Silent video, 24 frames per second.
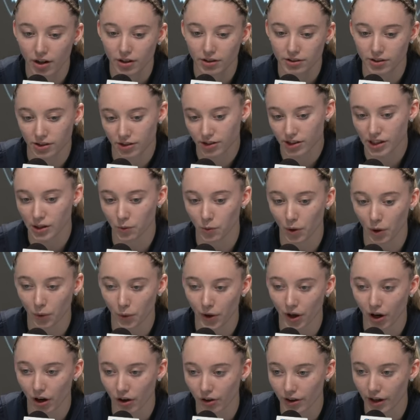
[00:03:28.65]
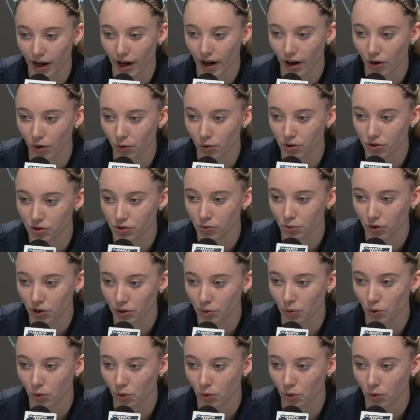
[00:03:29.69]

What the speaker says: to see where we are now was really